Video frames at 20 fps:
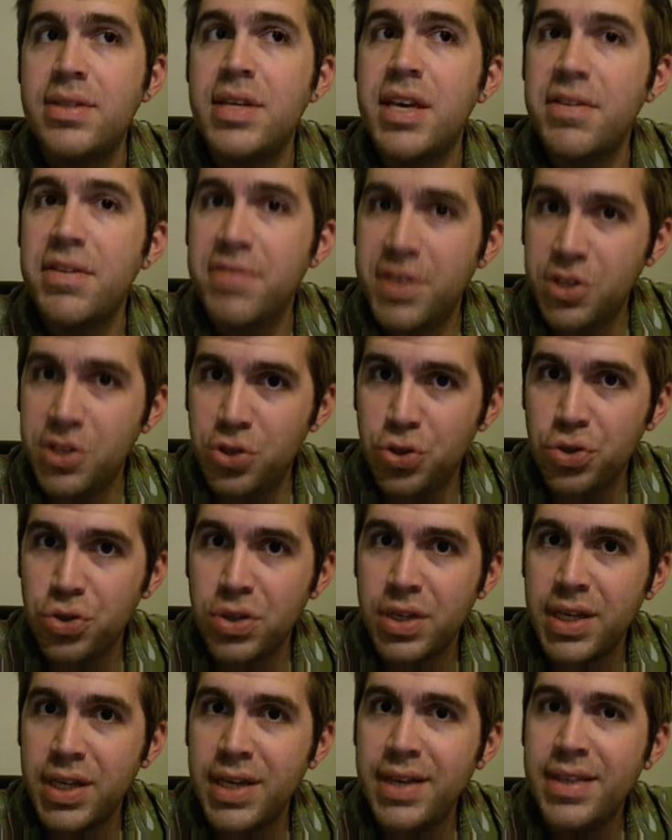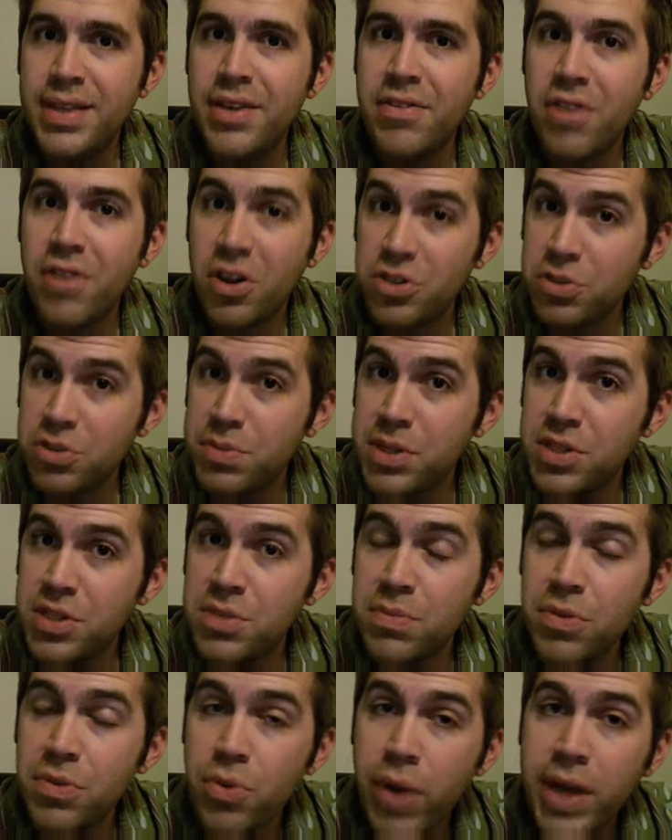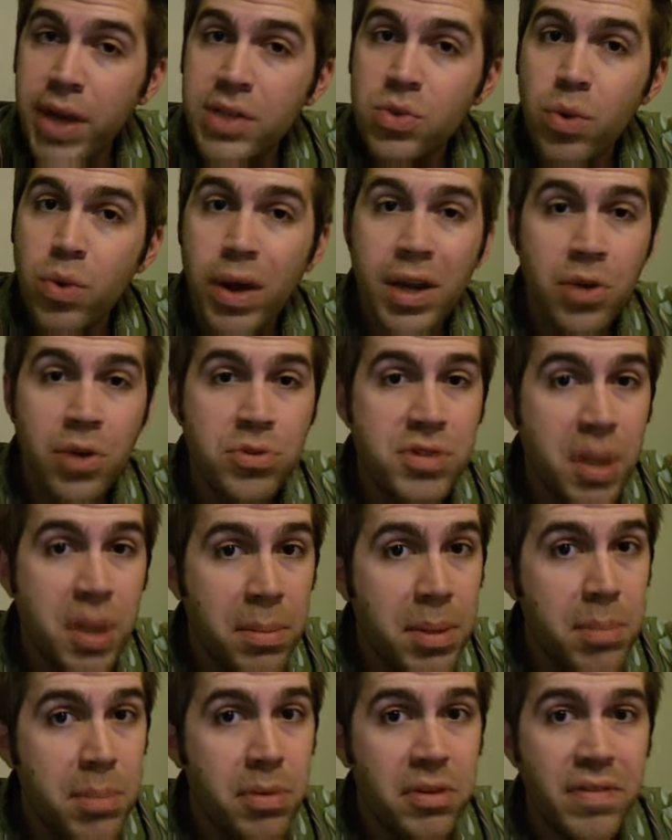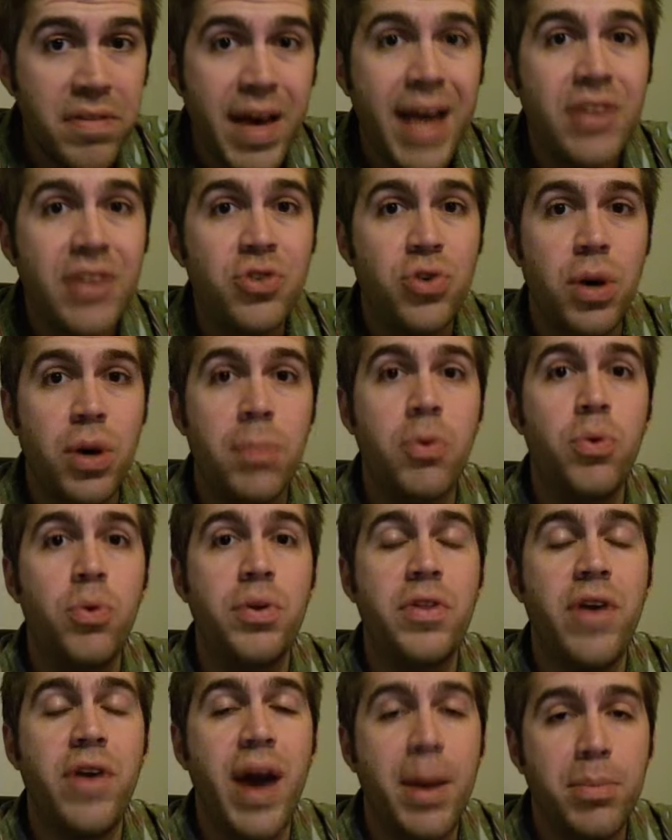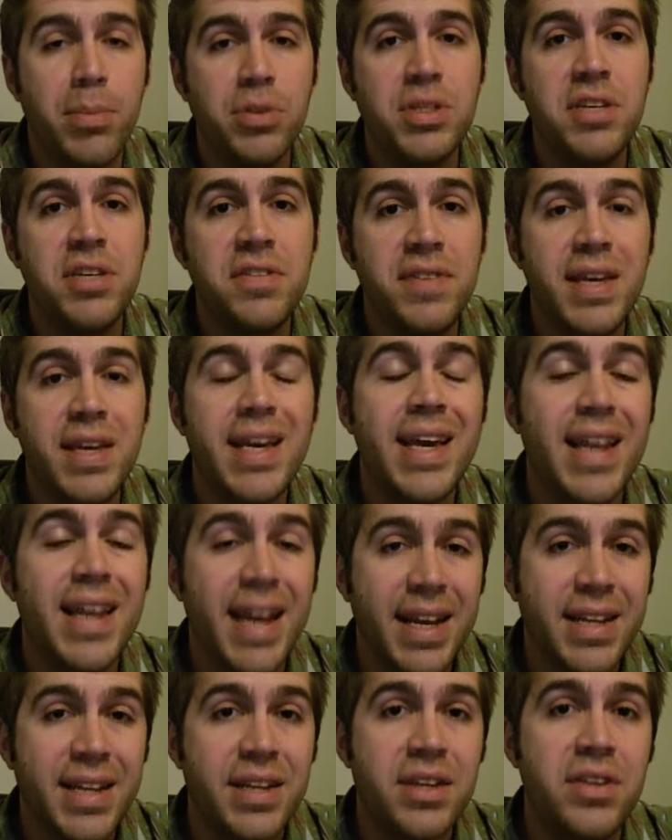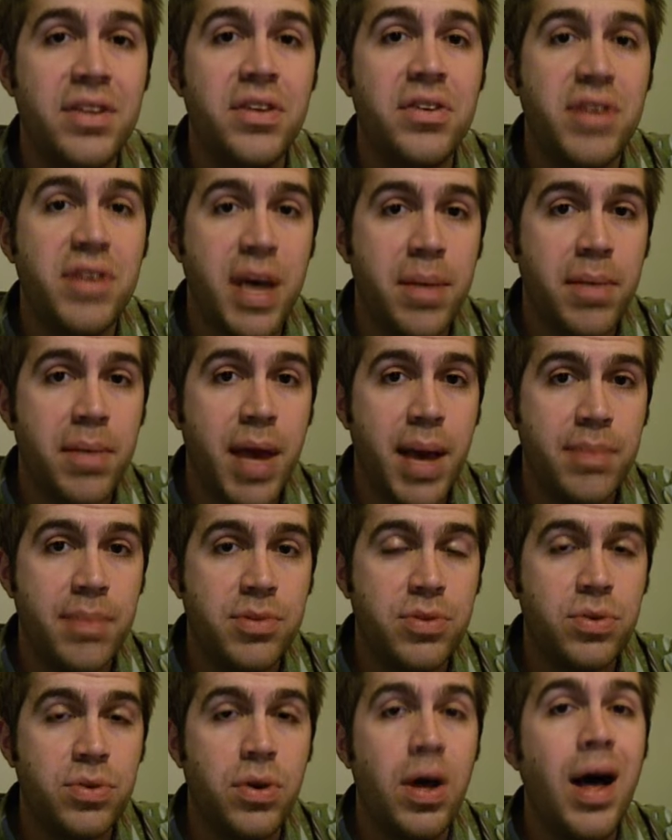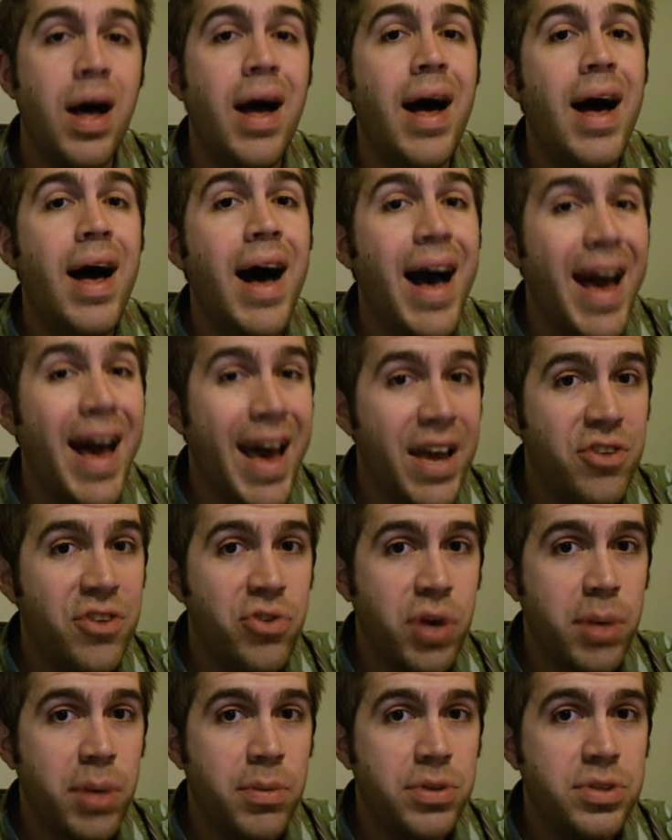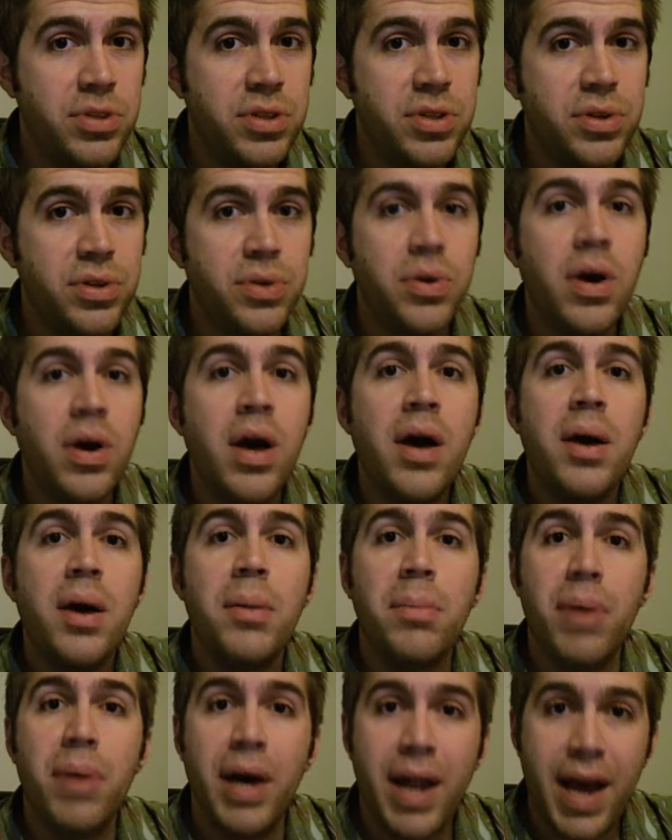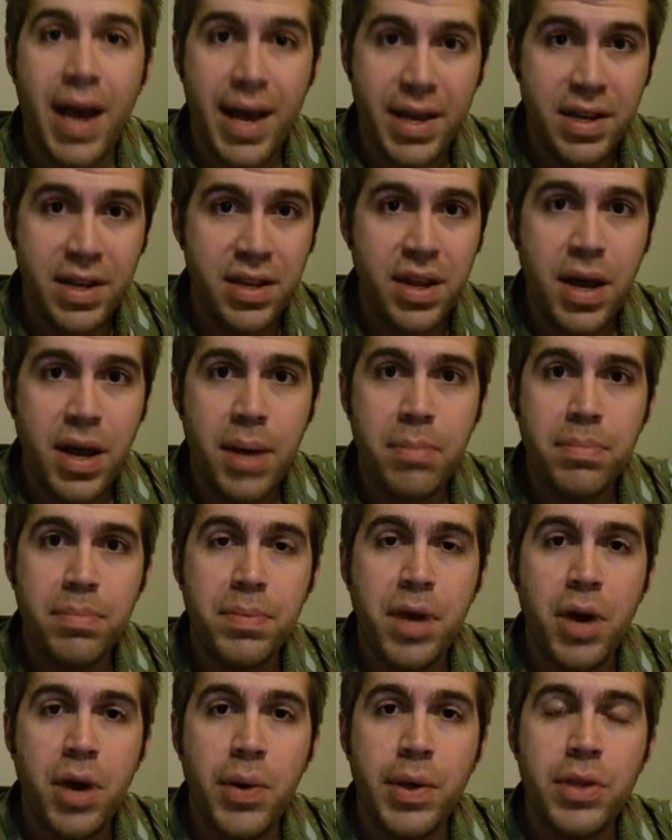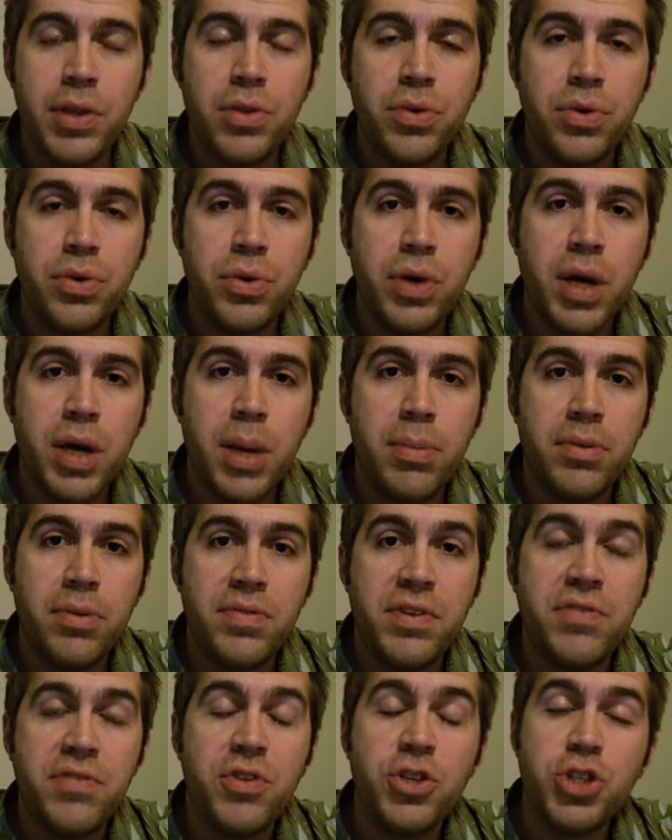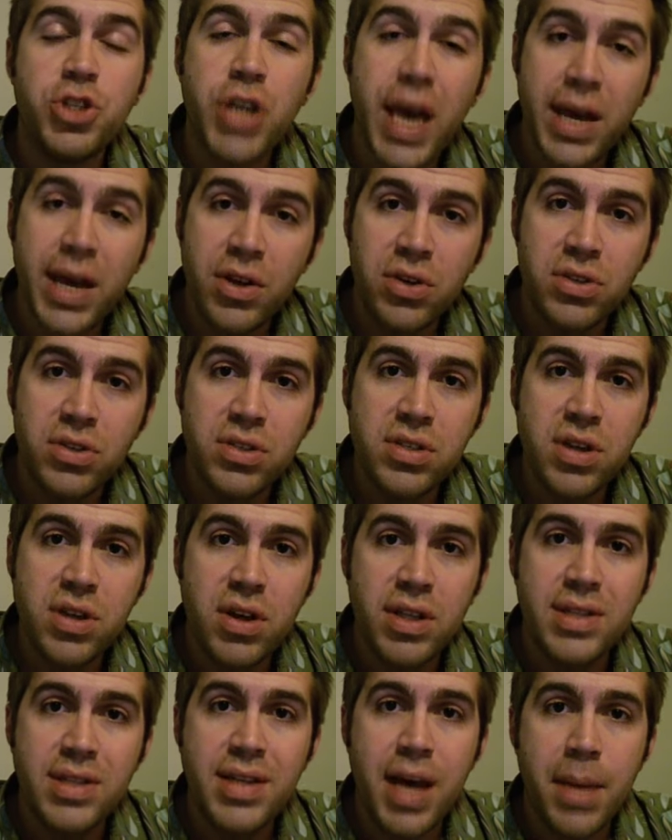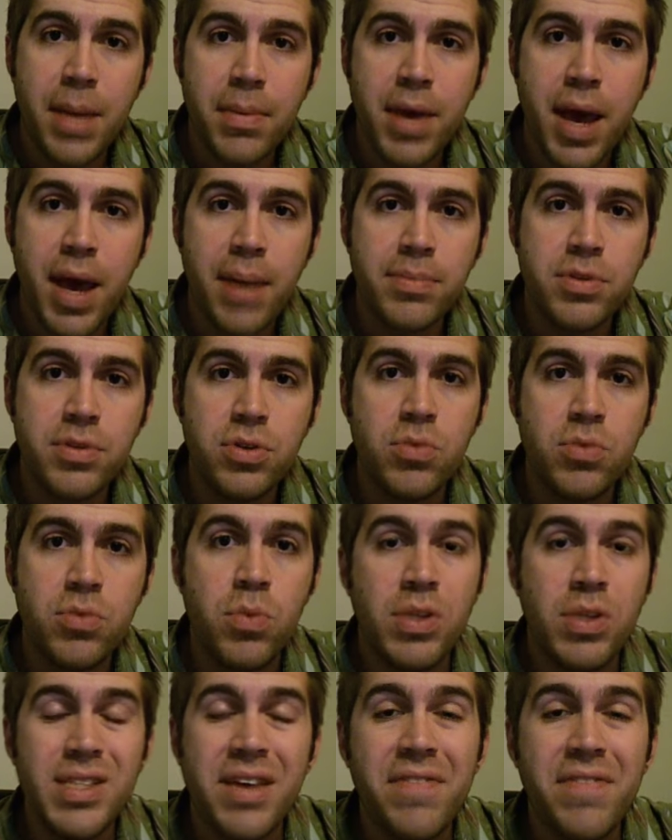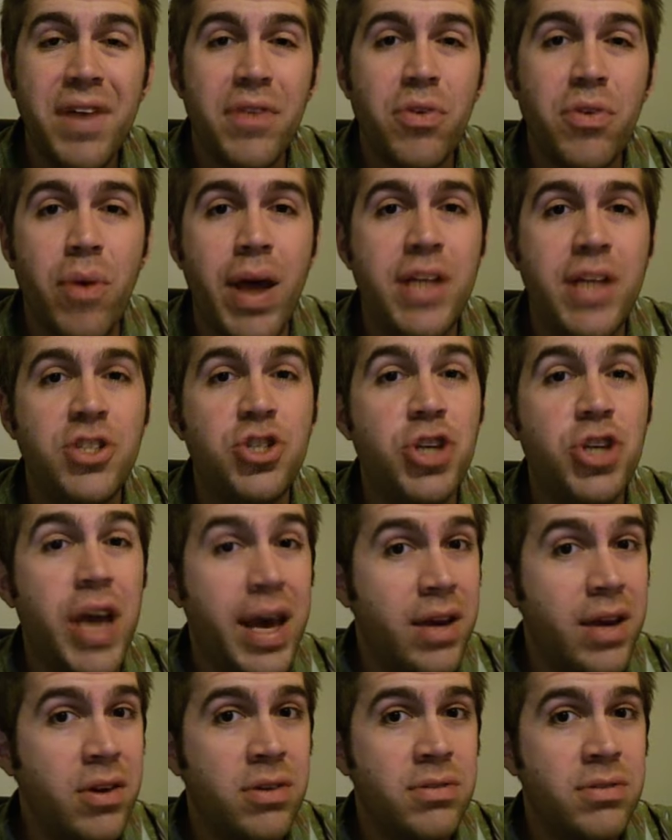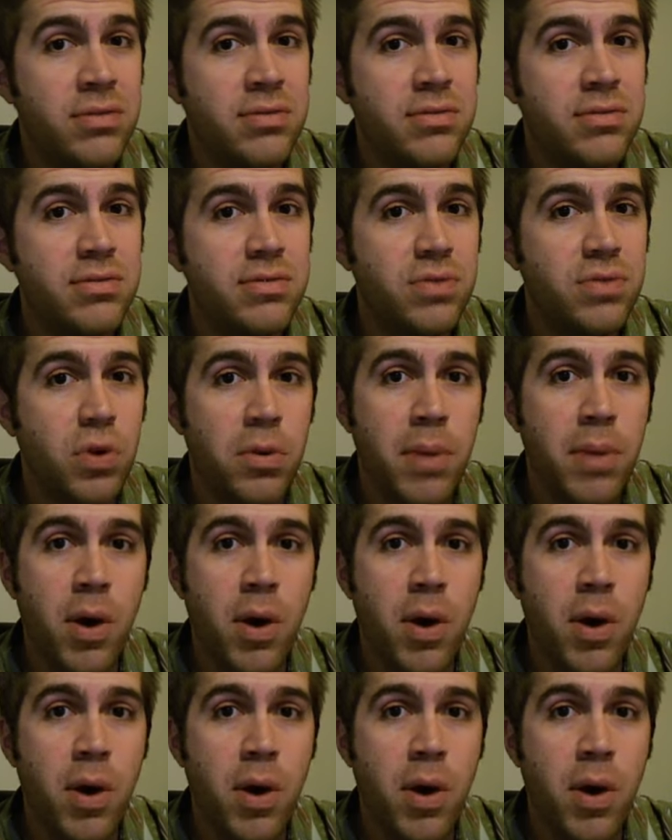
Eventually, there have also been some threads where I know some people have had trouble with their Apple TV connecting to their time capsule. I had trouble too, but I ended up going through a couple of different channels on the time capsule, and once I found the right channel for my